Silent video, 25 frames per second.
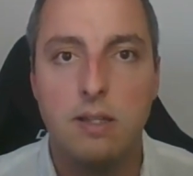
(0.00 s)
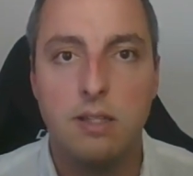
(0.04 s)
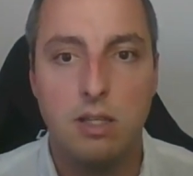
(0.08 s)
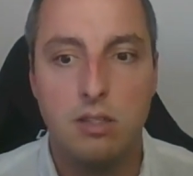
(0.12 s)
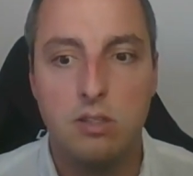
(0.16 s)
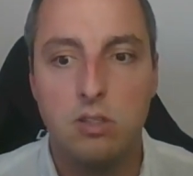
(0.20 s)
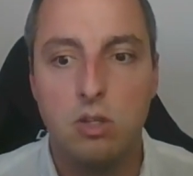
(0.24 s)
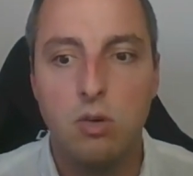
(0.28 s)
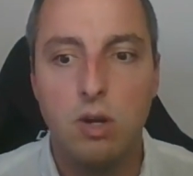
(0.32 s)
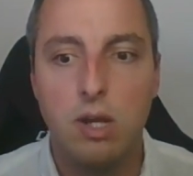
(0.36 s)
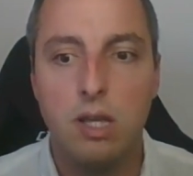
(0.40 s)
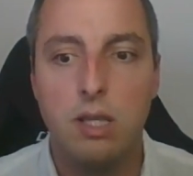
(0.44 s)

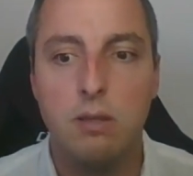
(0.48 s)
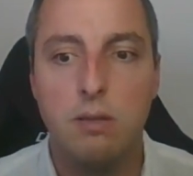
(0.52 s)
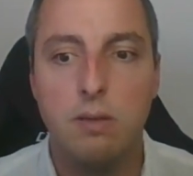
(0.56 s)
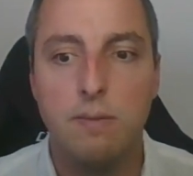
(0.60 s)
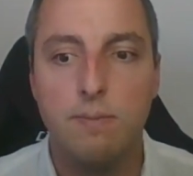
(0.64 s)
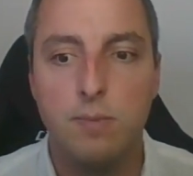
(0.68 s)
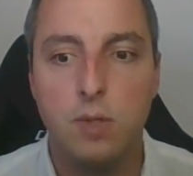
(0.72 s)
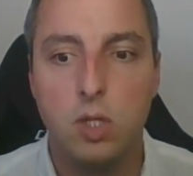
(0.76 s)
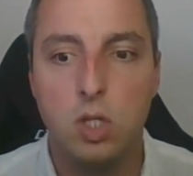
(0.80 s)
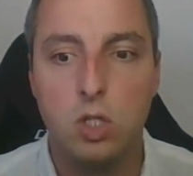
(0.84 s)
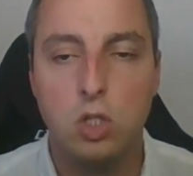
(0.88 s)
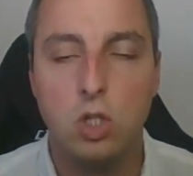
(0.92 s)
That's
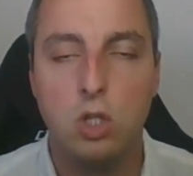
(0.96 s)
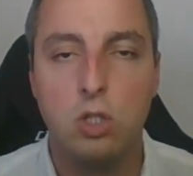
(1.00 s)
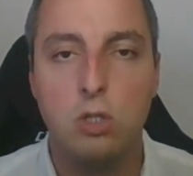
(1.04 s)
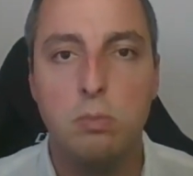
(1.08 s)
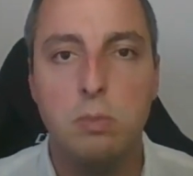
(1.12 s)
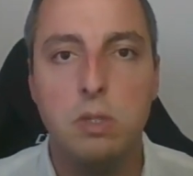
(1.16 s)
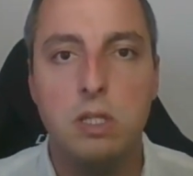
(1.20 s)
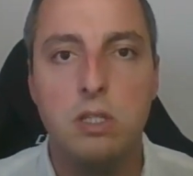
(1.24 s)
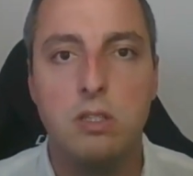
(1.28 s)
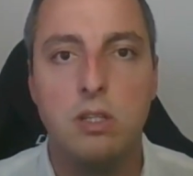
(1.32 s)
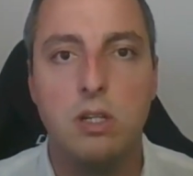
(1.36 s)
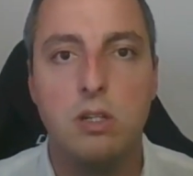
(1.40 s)
great. That
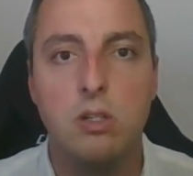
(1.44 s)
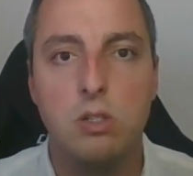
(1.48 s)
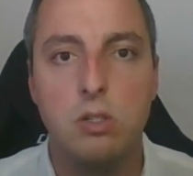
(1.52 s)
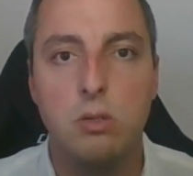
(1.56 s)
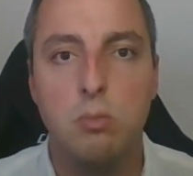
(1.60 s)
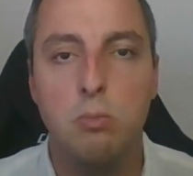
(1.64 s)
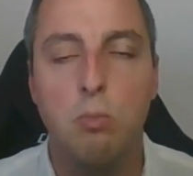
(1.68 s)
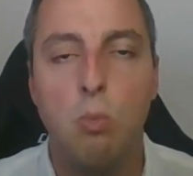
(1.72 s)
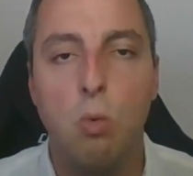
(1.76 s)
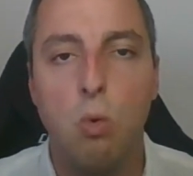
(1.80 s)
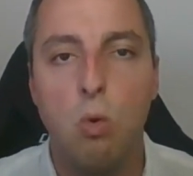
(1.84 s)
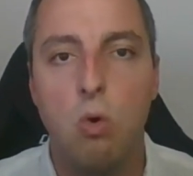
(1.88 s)
just means
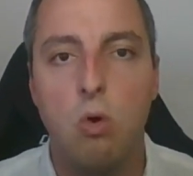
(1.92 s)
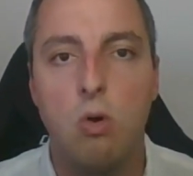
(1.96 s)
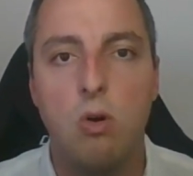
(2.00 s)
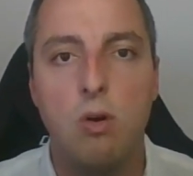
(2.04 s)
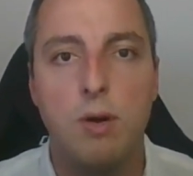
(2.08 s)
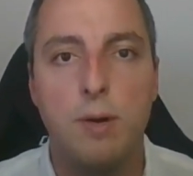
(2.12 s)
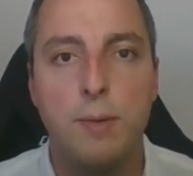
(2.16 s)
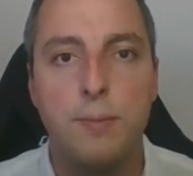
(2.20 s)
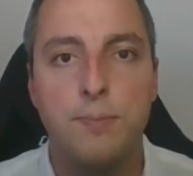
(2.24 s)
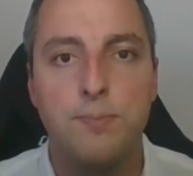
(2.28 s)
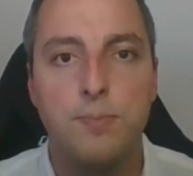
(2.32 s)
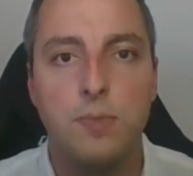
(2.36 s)
there's
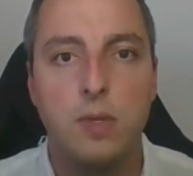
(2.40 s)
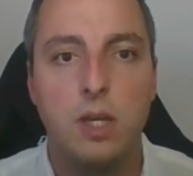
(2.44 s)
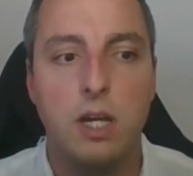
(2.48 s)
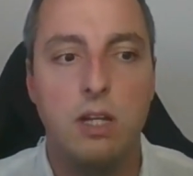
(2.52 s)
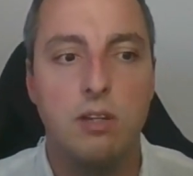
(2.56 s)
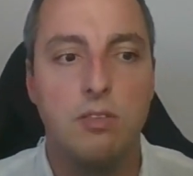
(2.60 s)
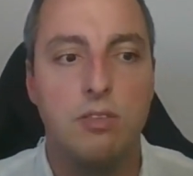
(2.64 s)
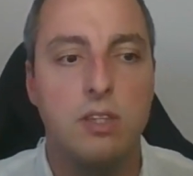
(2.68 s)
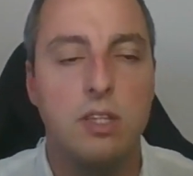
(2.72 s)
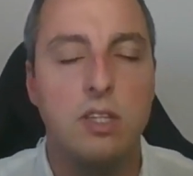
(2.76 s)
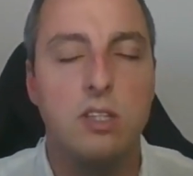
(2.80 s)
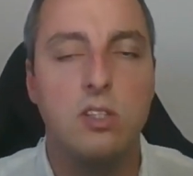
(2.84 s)
more
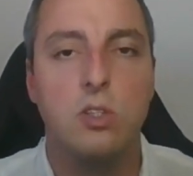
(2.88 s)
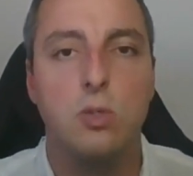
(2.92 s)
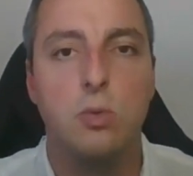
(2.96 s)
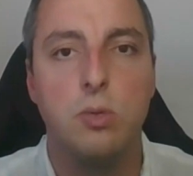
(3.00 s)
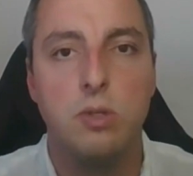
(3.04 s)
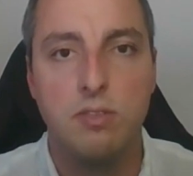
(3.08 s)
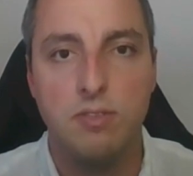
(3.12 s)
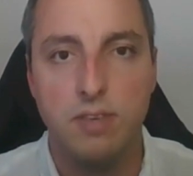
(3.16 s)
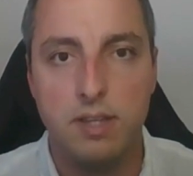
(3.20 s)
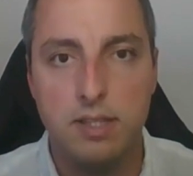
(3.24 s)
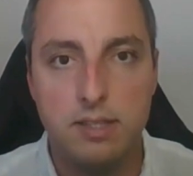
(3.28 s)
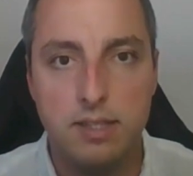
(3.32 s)
kind of things
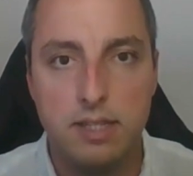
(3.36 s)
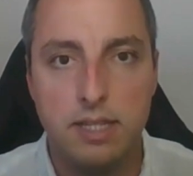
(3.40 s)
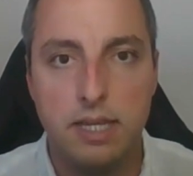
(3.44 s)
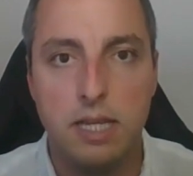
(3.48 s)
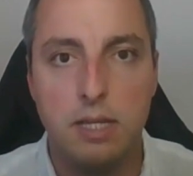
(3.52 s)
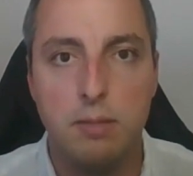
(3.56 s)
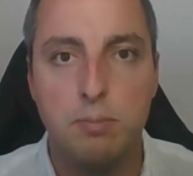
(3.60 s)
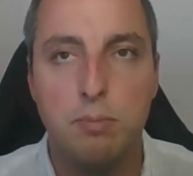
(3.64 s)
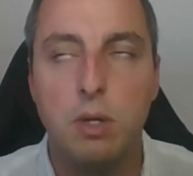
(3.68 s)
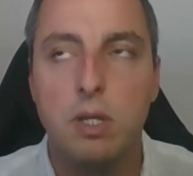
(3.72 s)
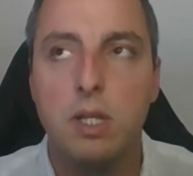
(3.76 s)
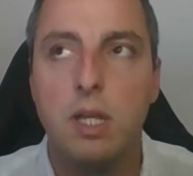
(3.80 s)
to
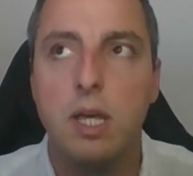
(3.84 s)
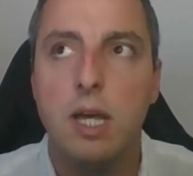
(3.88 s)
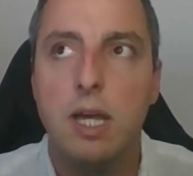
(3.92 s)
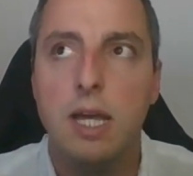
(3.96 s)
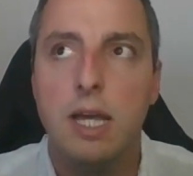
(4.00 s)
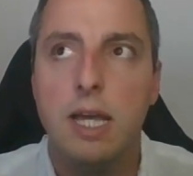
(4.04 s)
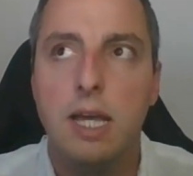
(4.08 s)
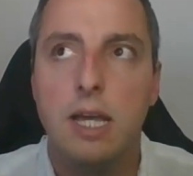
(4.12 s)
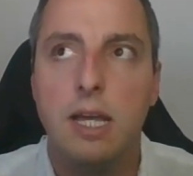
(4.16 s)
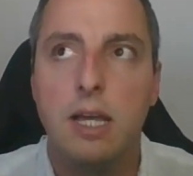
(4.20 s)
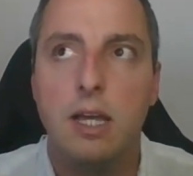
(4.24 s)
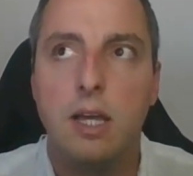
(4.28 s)
investigate. But
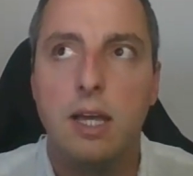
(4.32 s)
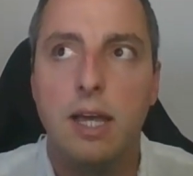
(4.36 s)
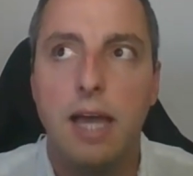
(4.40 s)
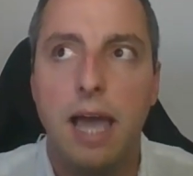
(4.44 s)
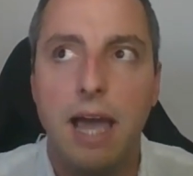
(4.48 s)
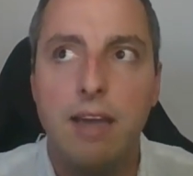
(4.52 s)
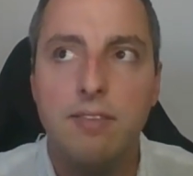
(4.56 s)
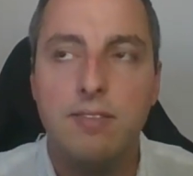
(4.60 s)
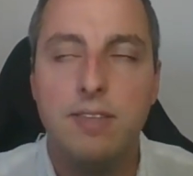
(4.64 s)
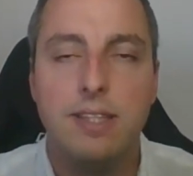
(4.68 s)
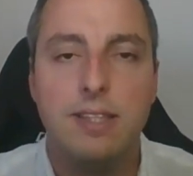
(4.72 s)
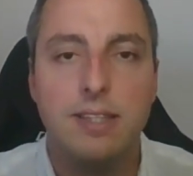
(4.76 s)

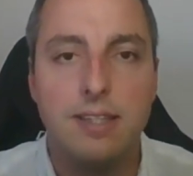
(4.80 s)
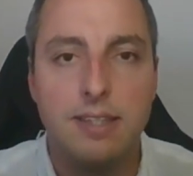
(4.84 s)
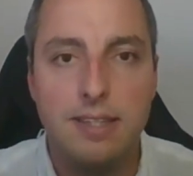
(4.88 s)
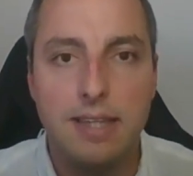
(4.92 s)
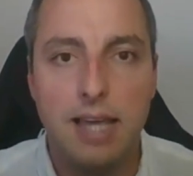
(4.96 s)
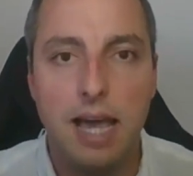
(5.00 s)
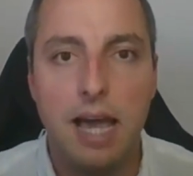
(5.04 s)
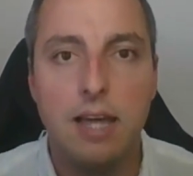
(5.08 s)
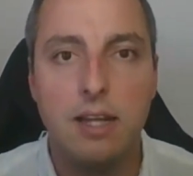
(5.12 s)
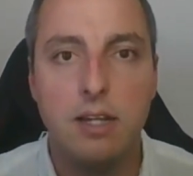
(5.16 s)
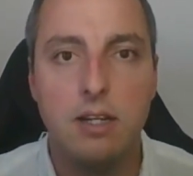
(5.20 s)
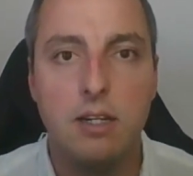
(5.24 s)
having the
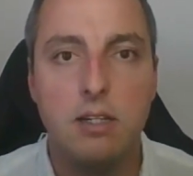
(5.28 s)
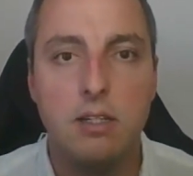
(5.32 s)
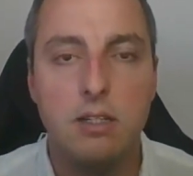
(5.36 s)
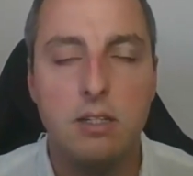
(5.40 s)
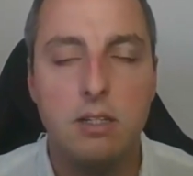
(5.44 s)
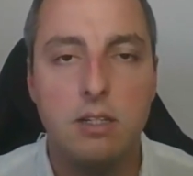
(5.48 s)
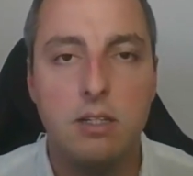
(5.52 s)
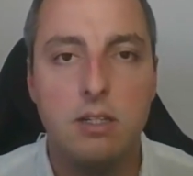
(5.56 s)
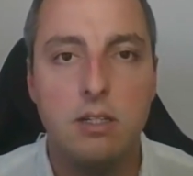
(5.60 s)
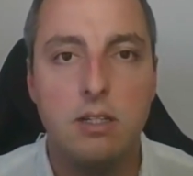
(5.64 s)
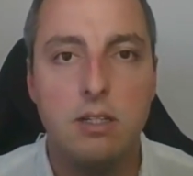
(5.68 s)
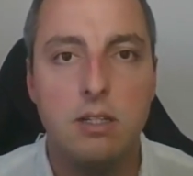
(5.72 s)

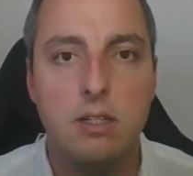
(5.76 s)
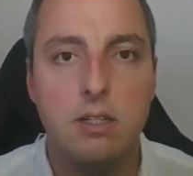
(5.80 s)
data